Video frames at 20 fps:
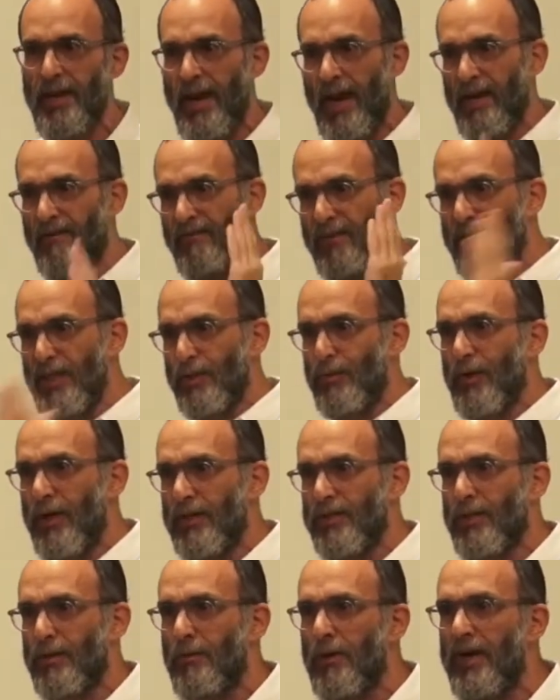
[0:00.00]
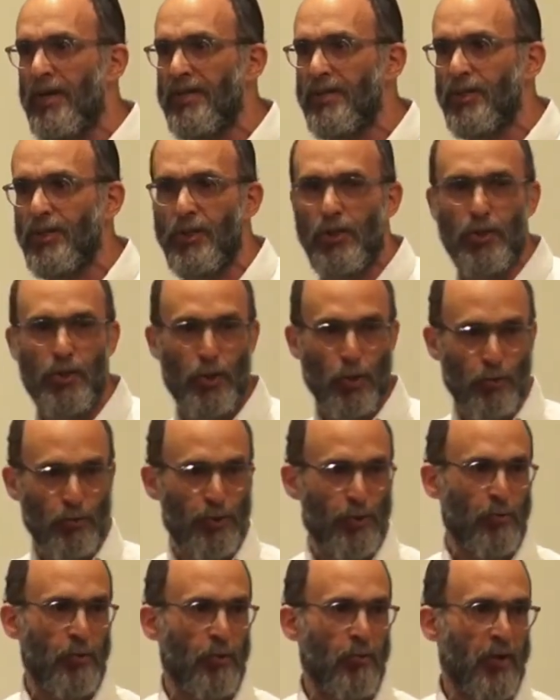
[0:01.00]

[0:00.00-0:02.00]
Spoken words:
and if Israel's erased, Jews are